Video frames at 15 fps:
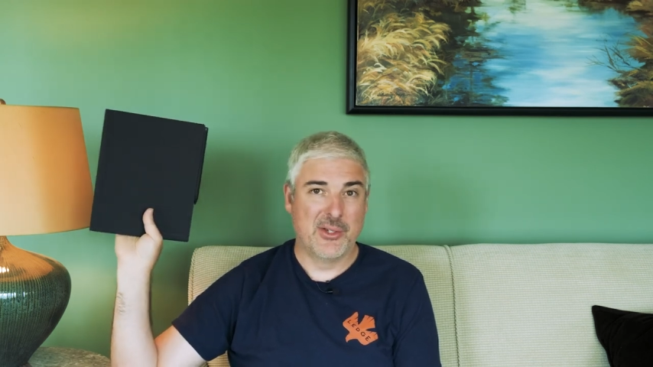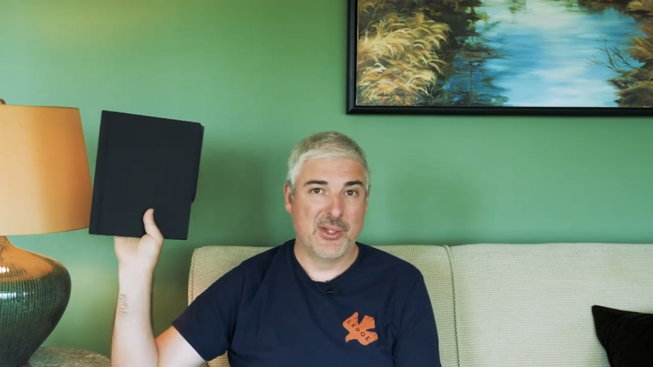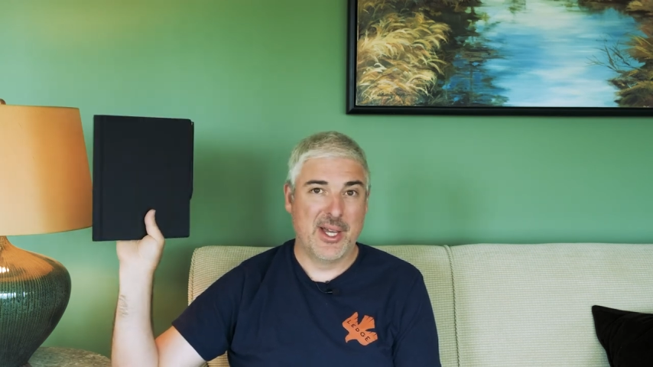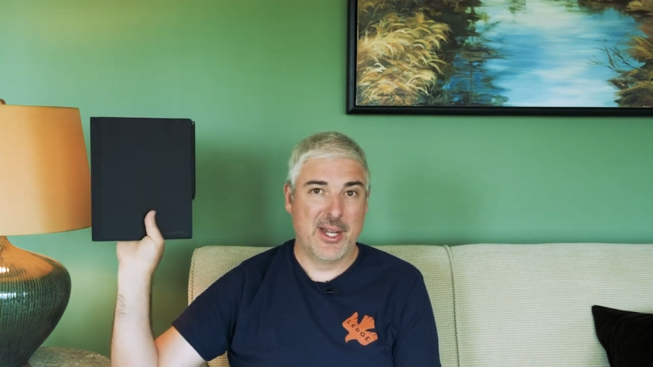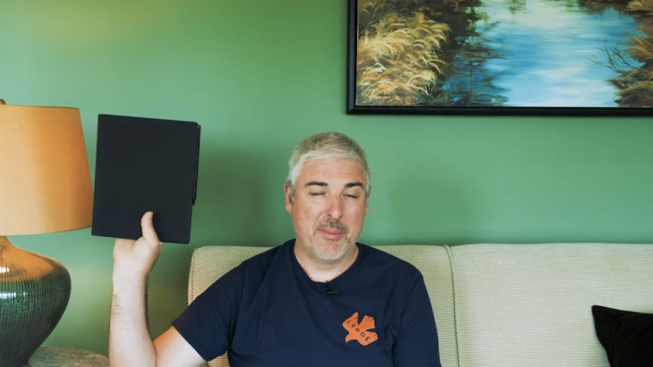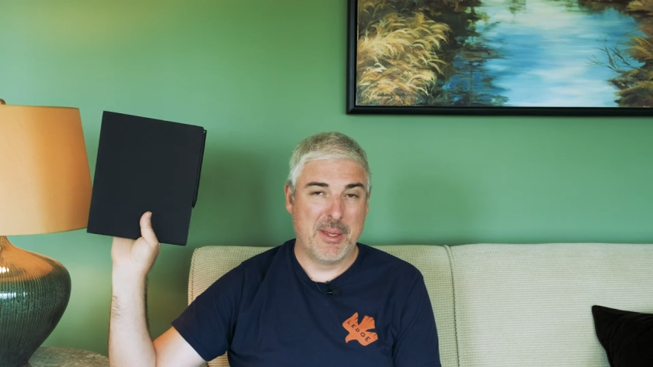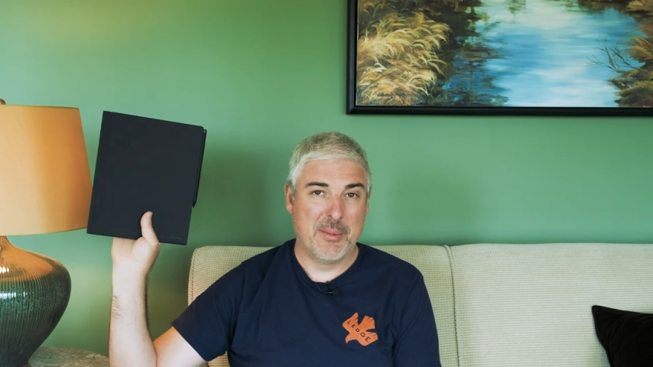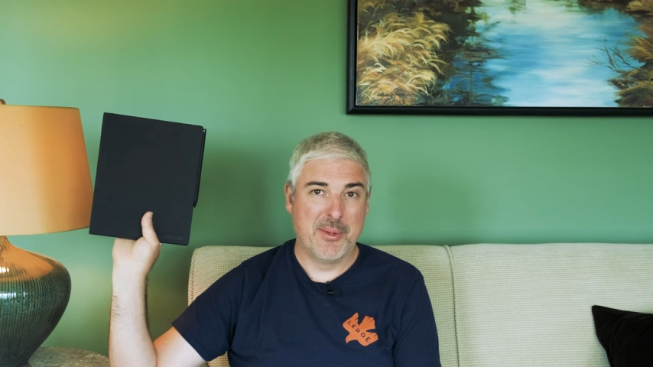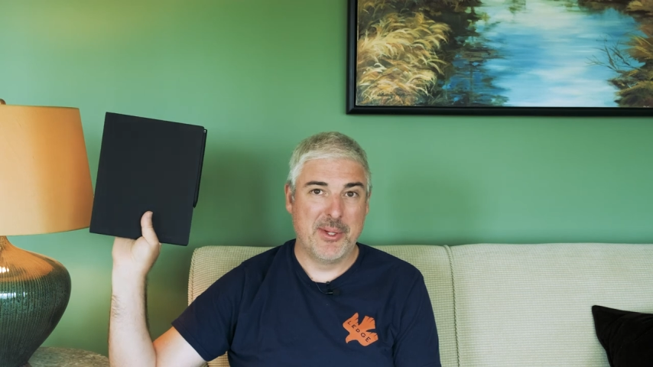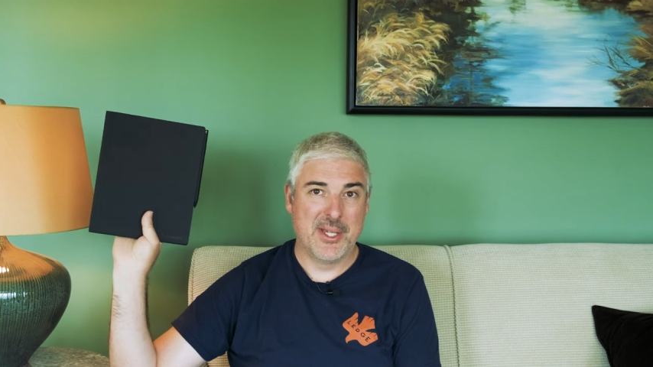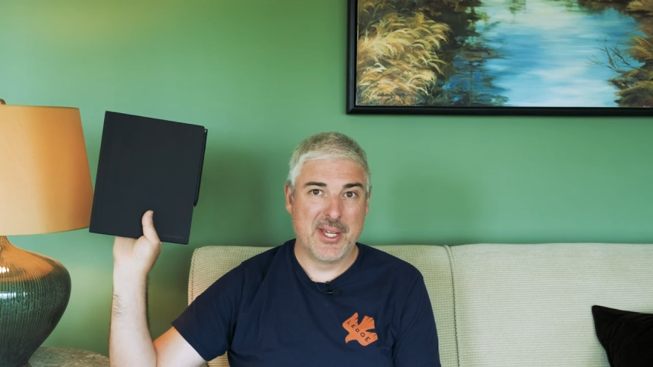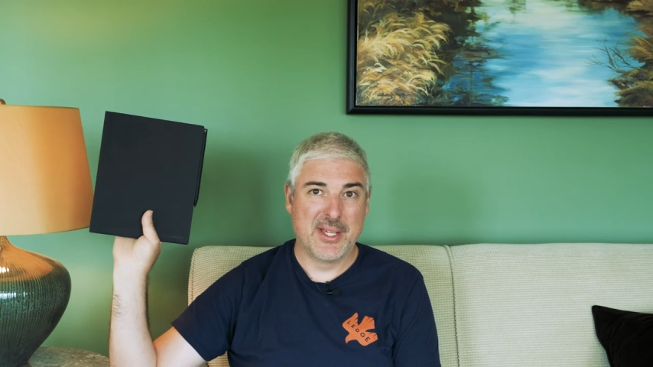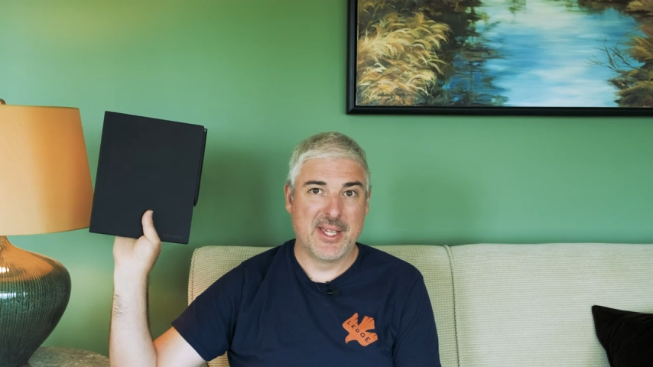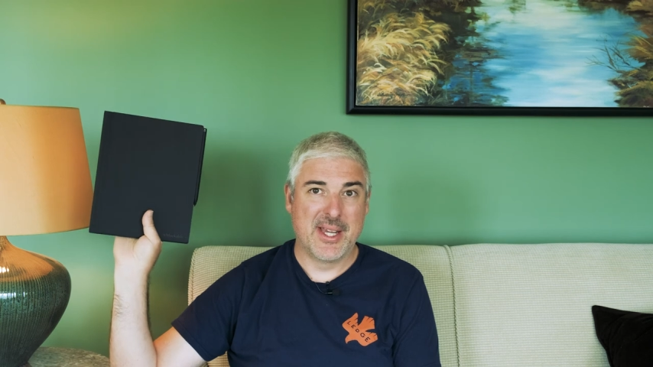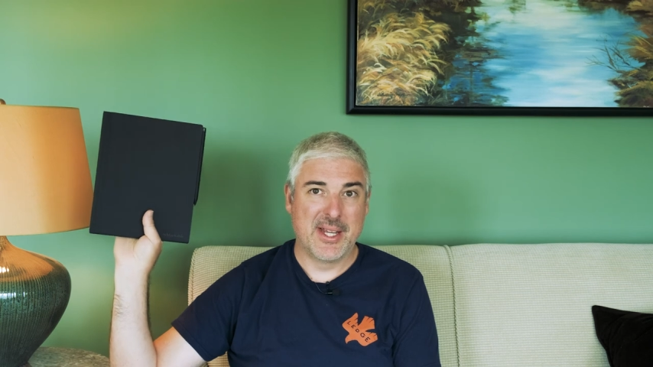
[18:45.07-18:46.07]
to a lot of people and
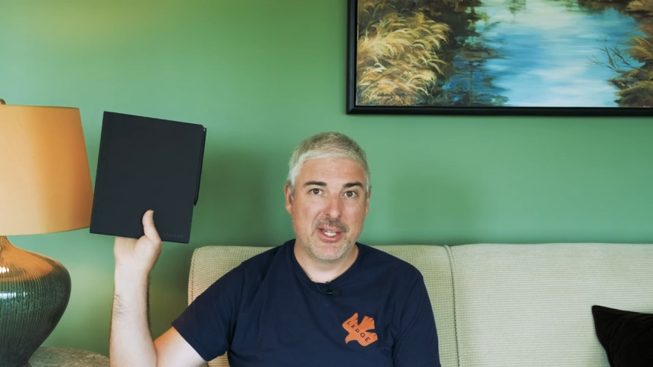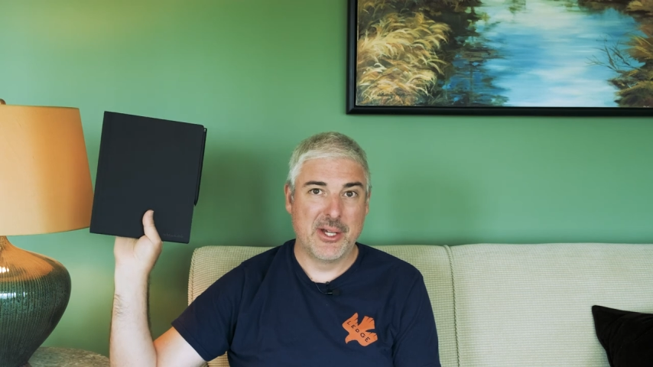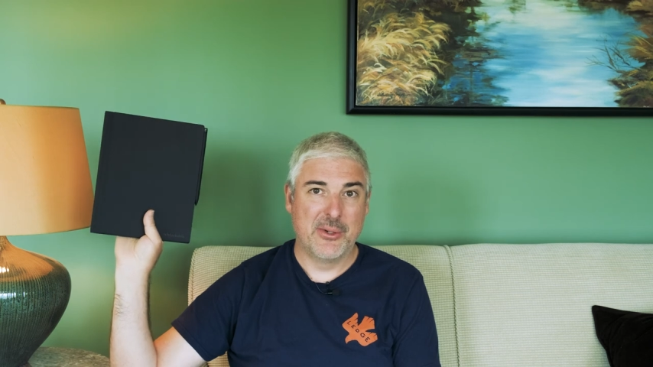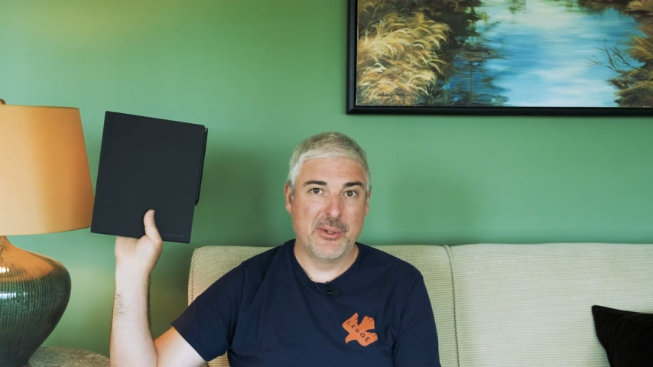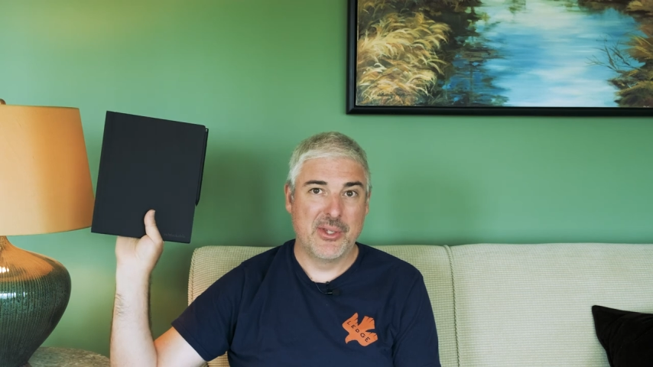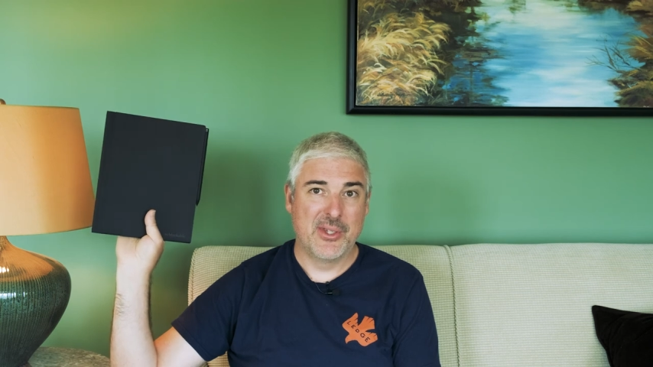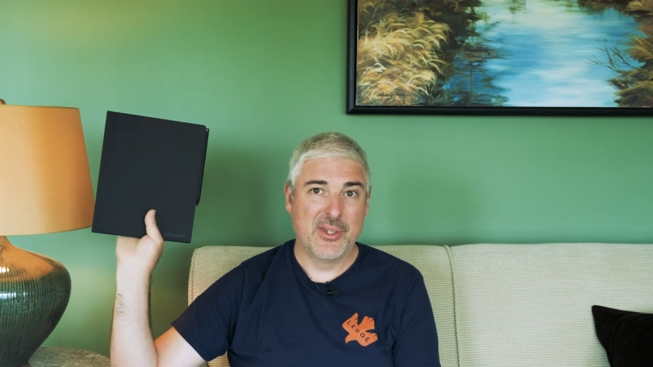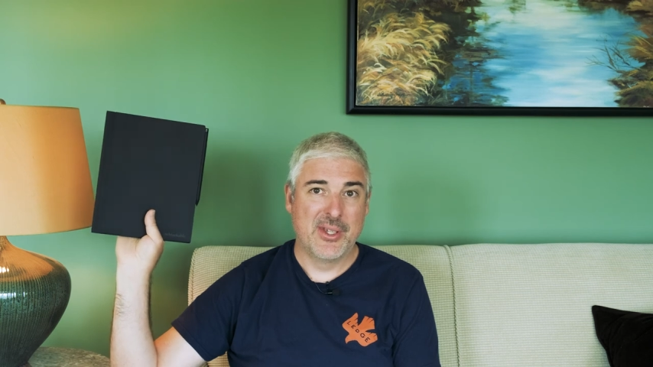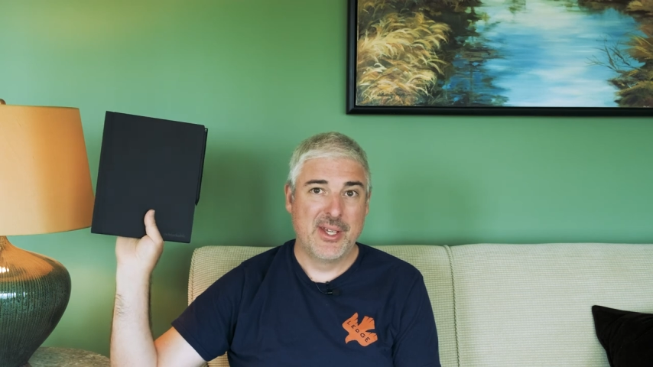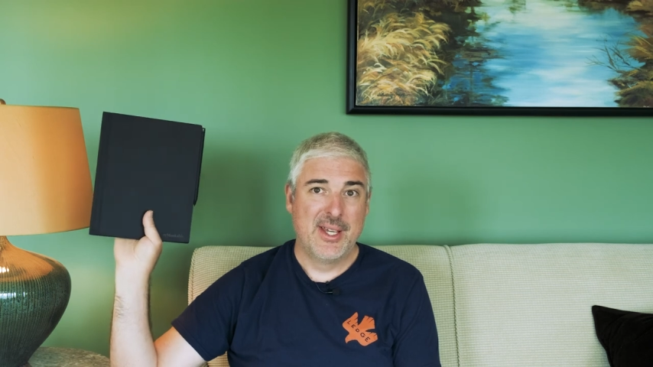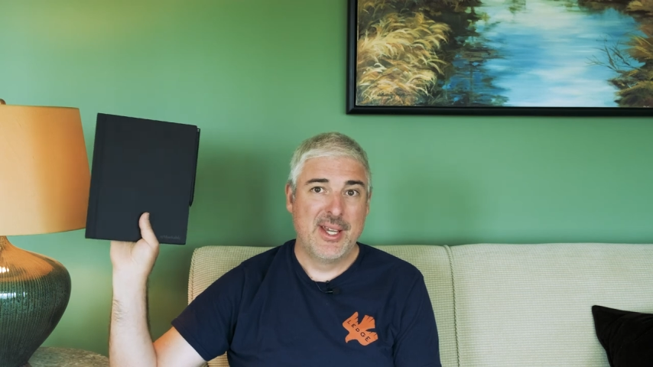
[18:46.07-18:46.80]
need to take notes.